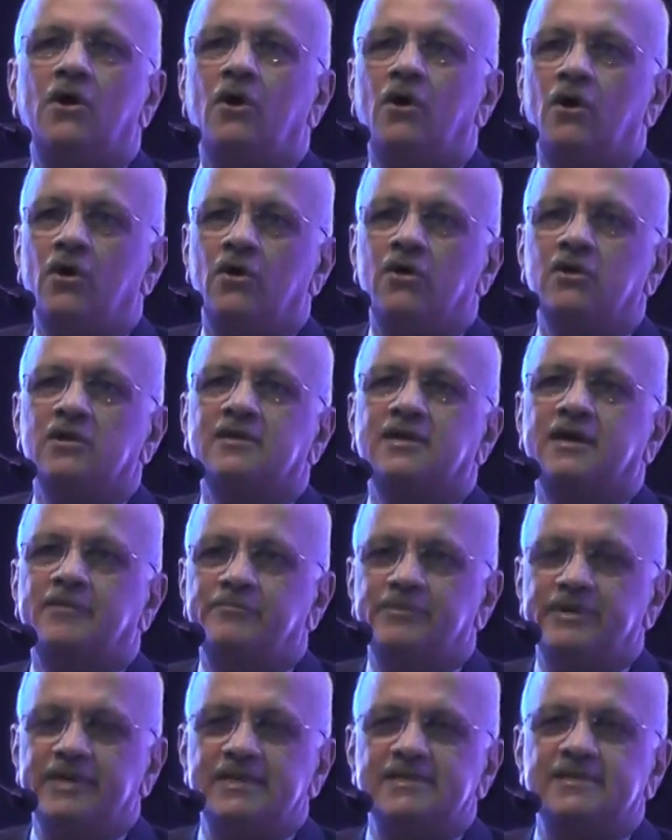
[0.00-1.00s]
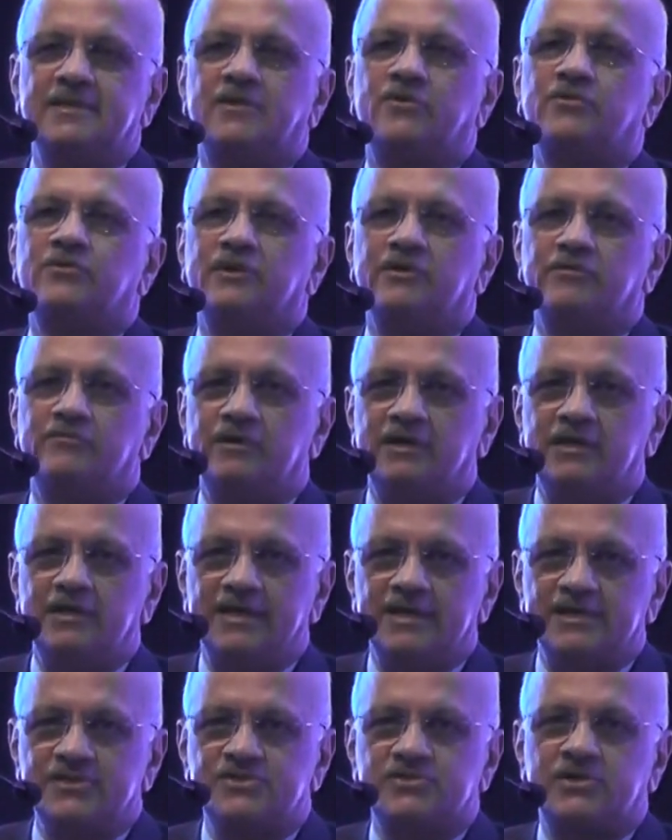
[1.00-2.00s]
All companies around the world
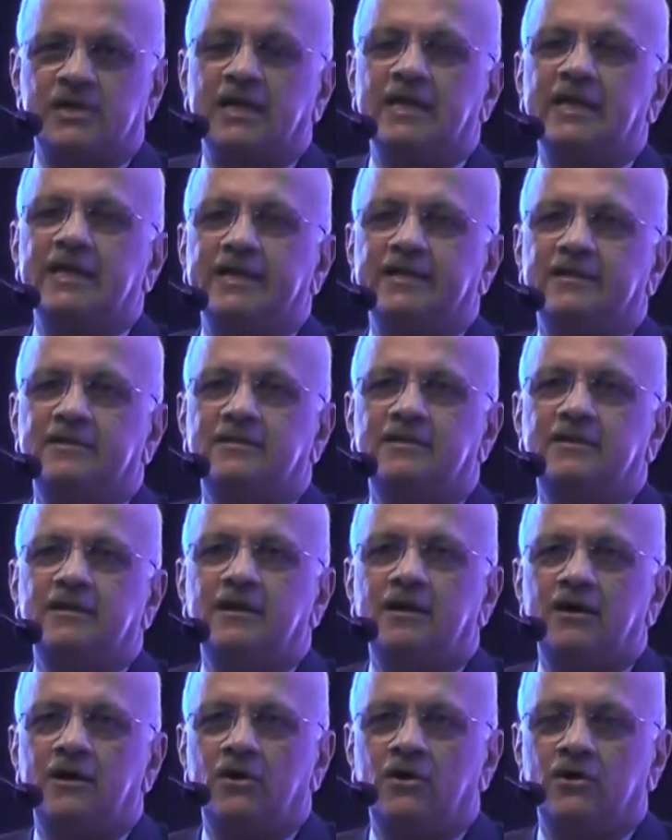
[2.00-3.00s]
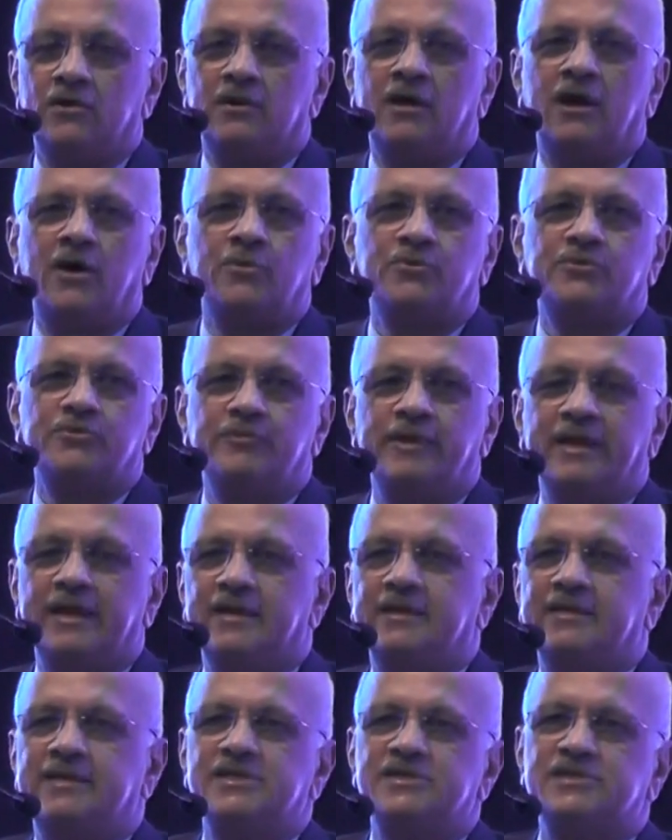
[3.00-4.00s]
are struggling on how to make
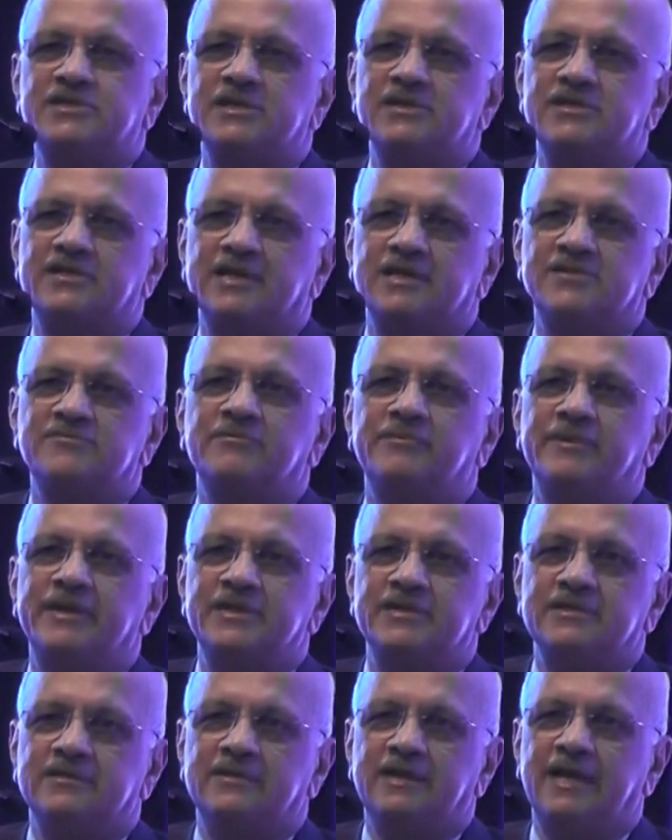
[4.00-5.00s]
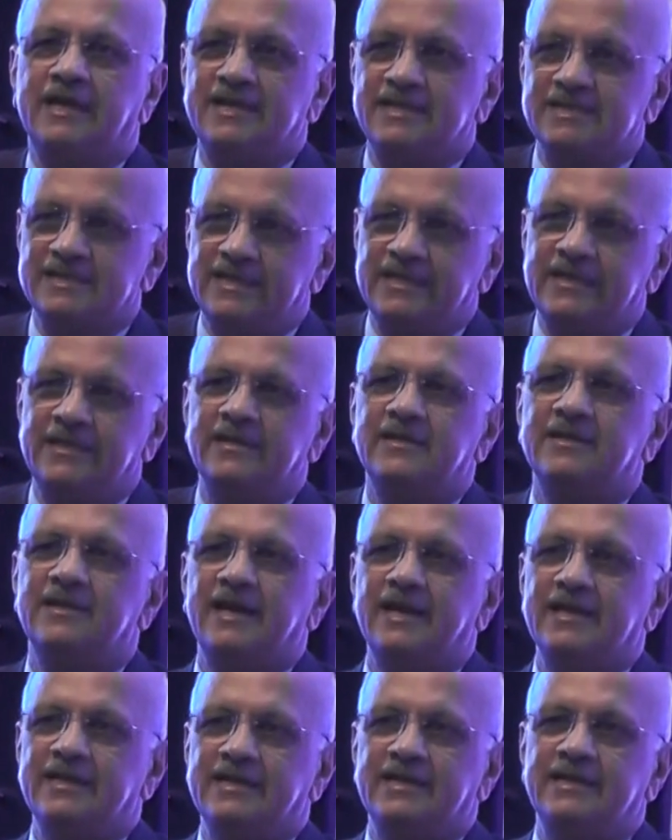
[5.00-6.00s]
a digital transformation, and it's the Indian
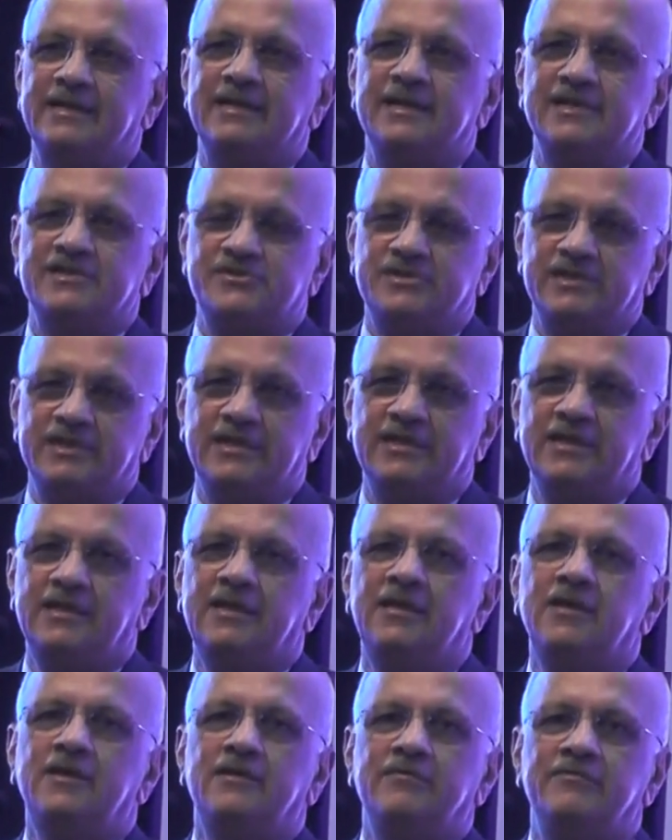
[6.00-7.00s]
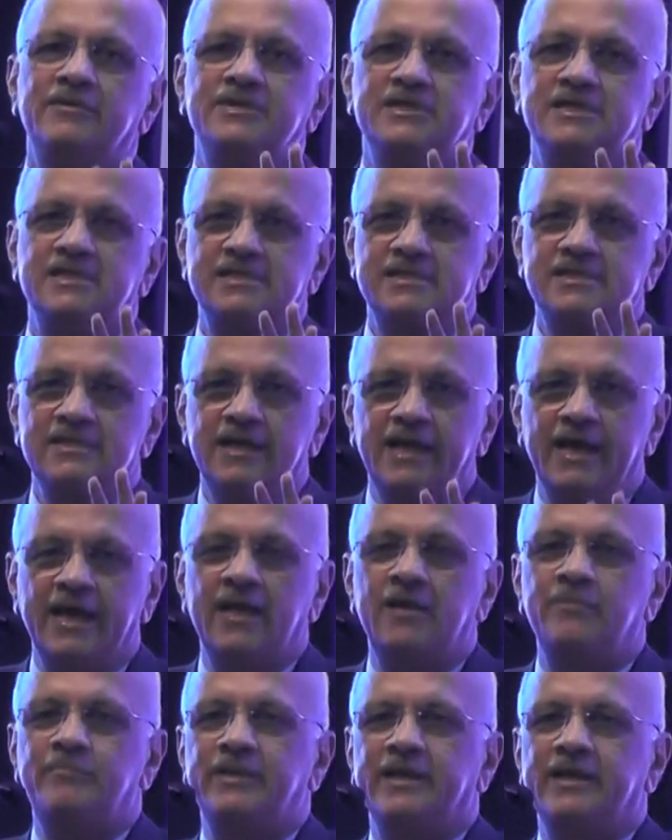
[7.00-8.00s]
IT industry which is
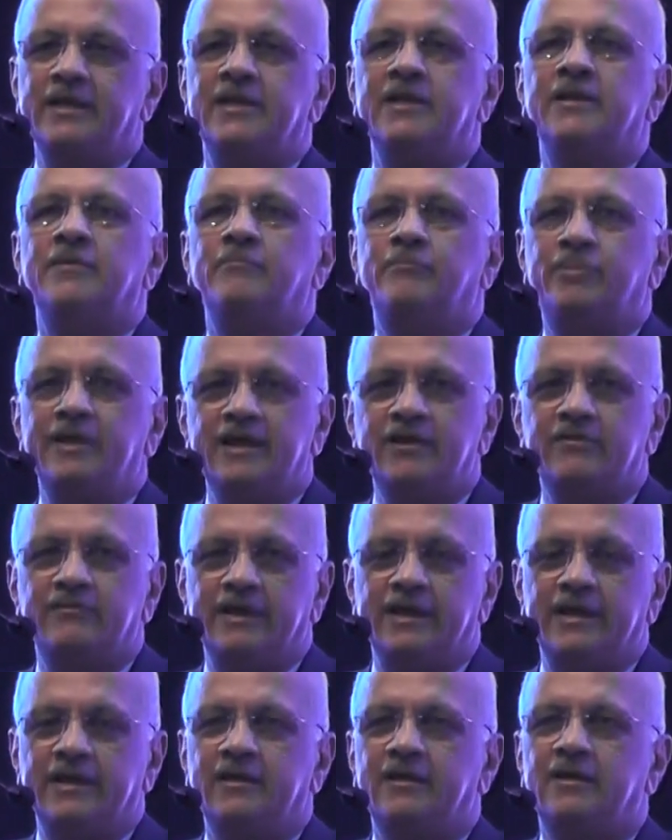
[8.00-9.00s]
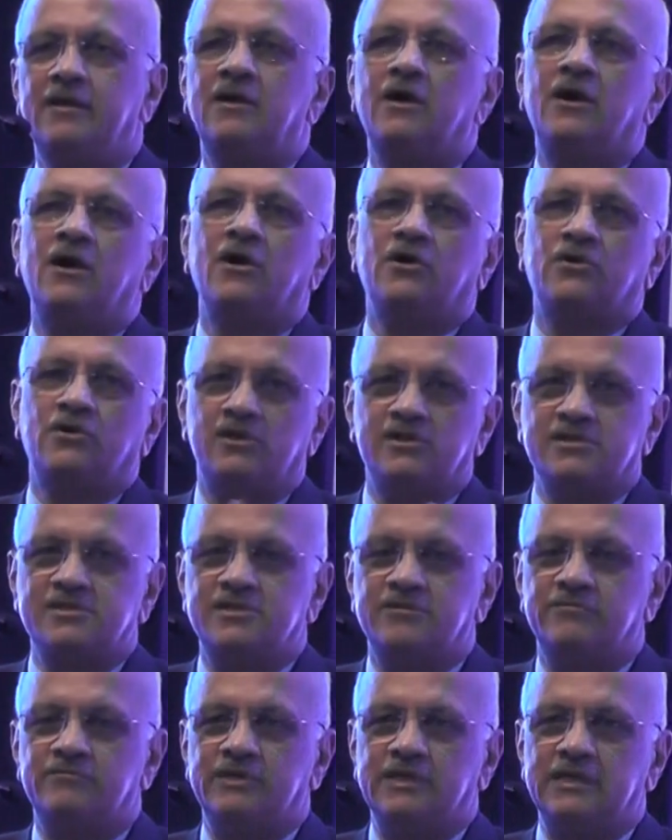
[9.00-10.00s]
helping in a big way across
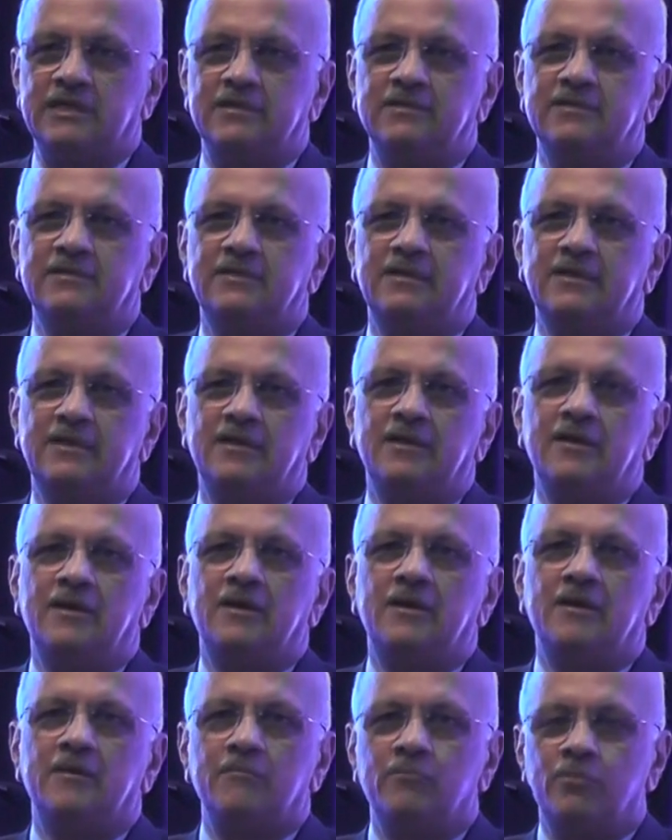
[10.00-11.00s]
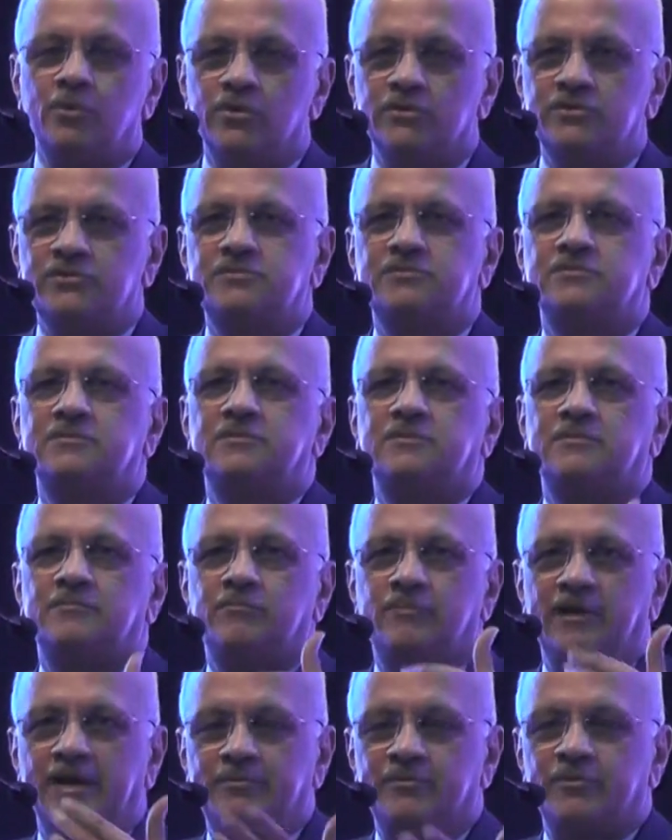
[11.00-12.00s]
the world, both
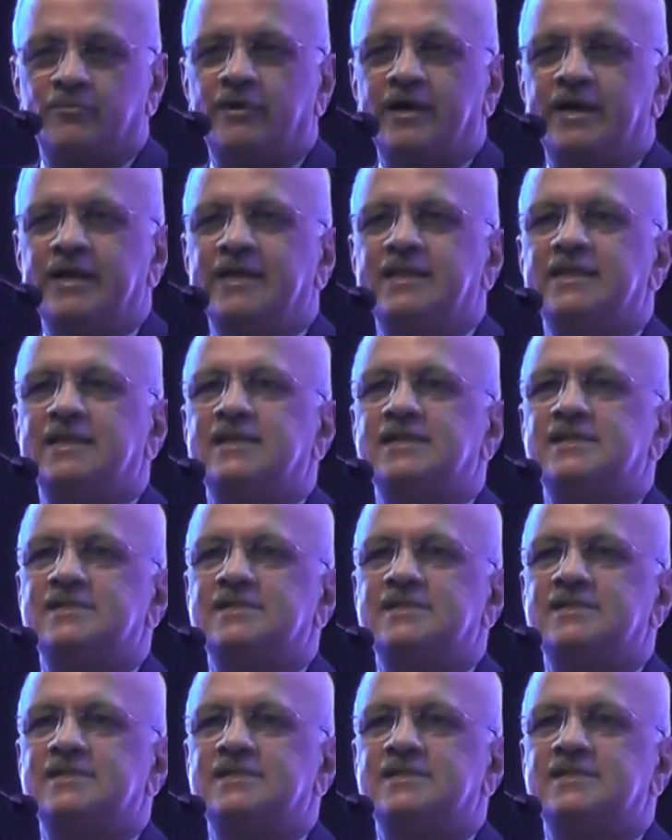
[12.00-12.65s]
by providing